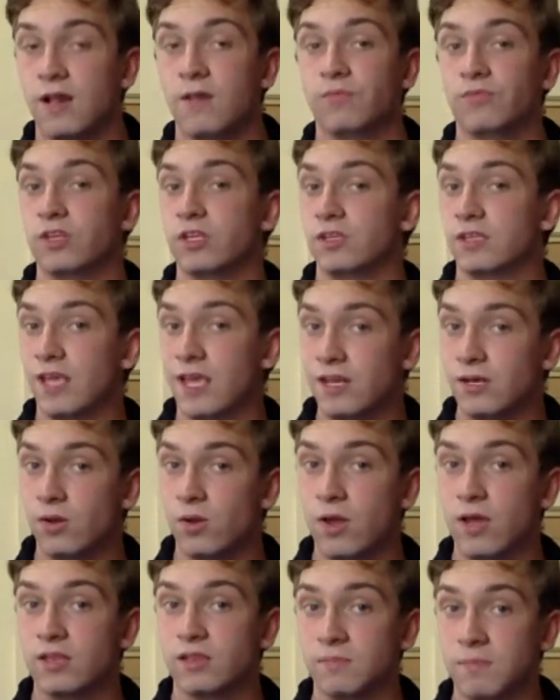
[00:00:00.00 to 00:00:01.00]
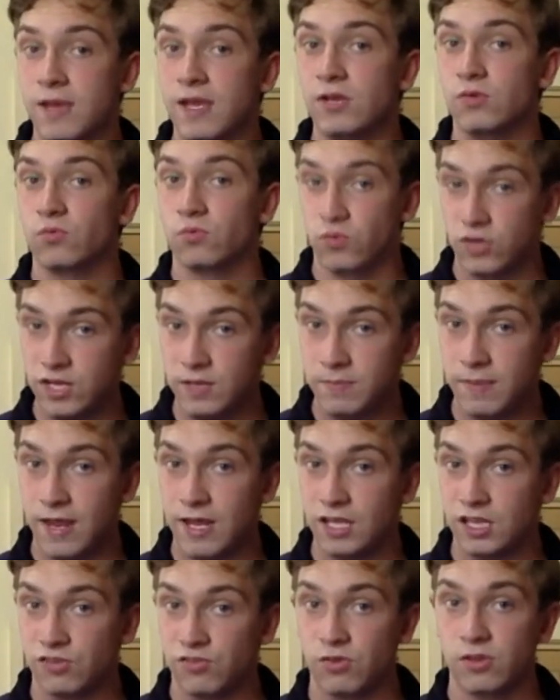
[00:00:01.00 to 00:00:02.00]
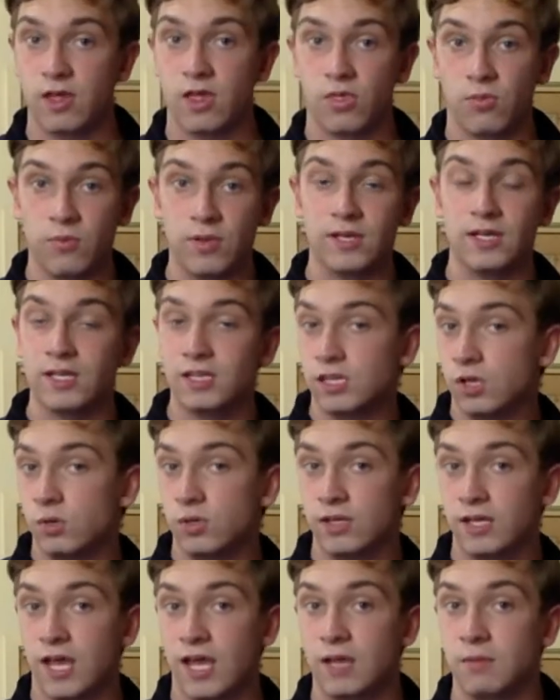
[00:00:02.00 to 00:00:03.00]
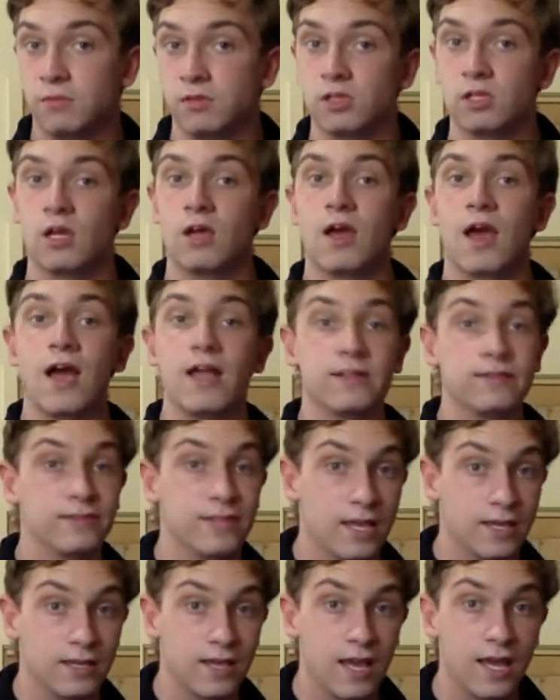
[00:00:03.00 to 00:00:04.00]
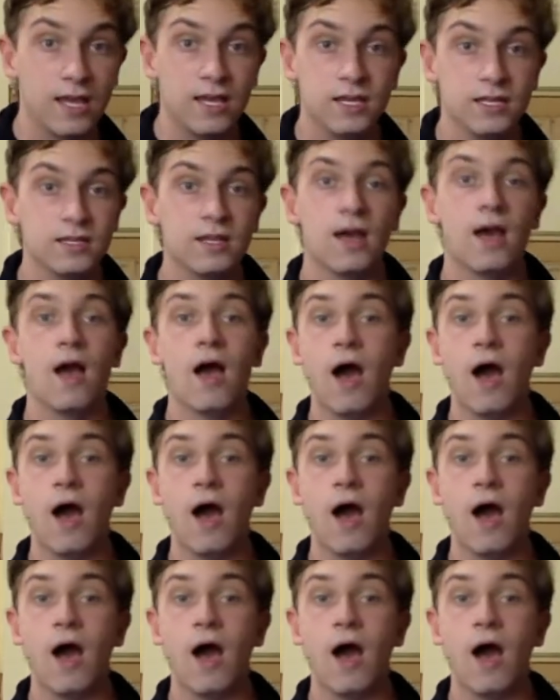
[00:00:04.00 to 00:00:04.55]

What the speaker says: Nintendo has made remakes for their 3D Zelda games a decade